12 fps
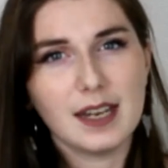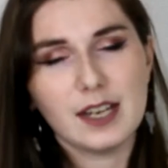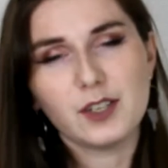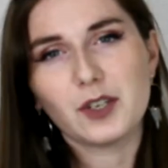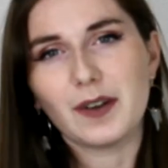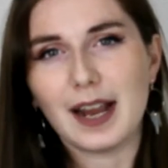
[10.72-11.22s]

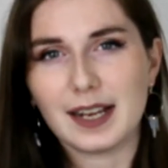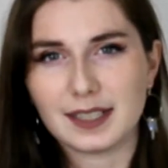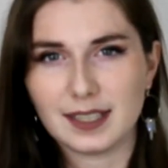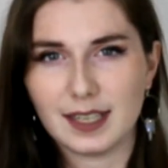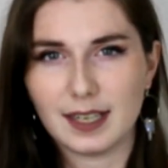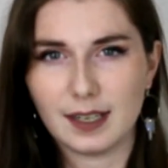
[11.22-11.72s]

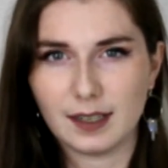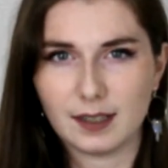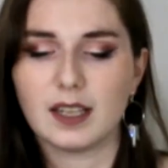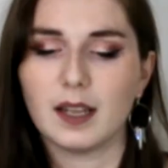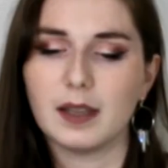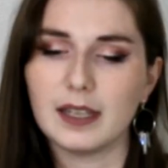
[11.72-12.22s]

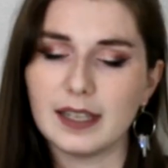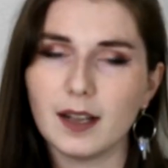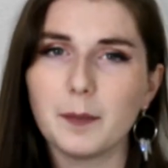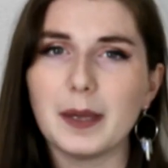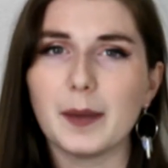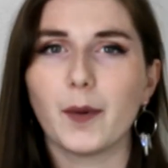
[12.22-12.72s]
interacting a little
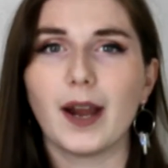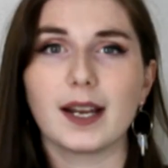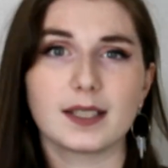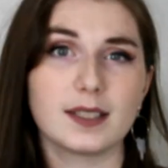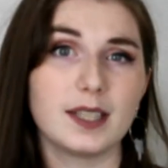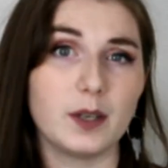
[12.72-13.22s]
bit
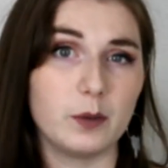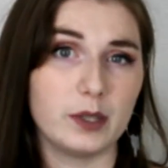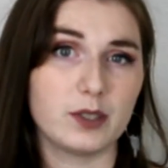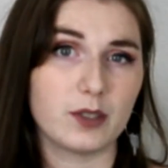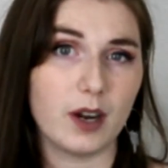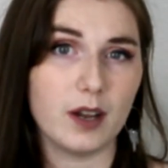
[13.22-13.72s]
practicing
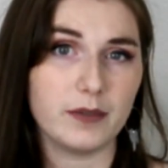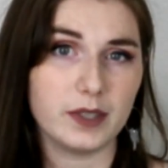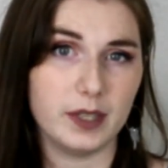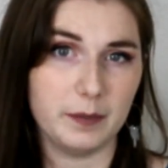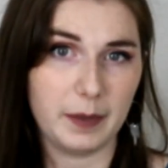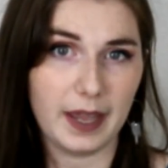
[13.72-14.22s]
witchcraft
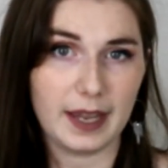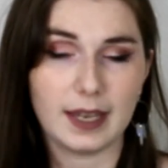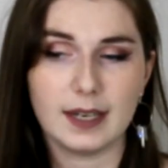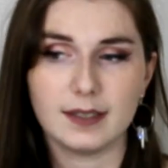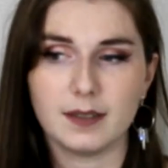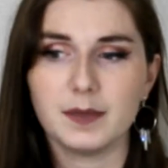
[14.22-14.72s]
and
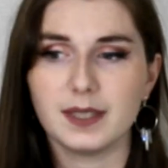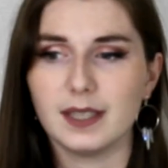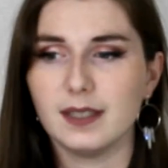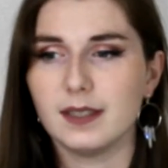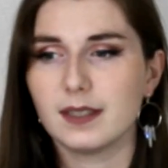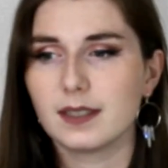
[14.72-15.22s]
paganism
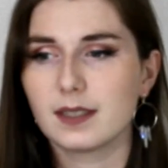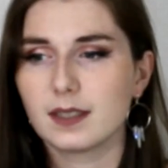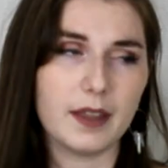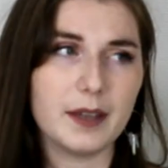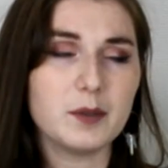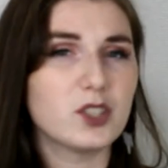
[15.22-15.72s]
since I
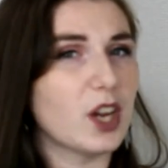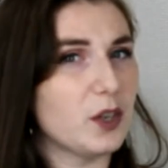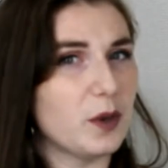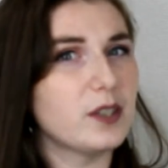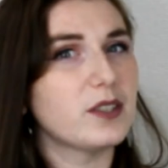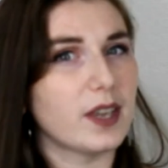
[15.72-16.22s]
think it was
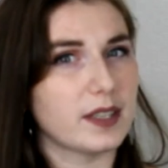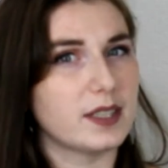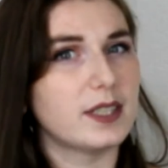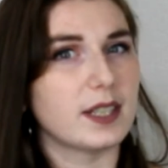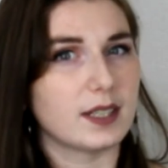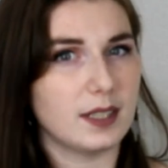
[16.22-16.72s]
January
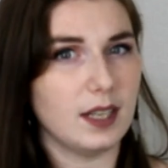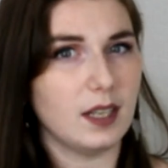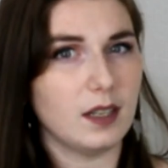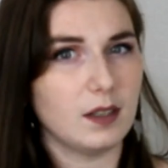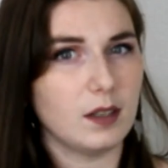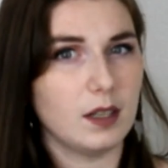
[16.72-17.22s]

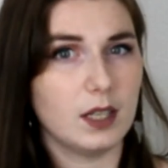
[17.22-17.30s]
2016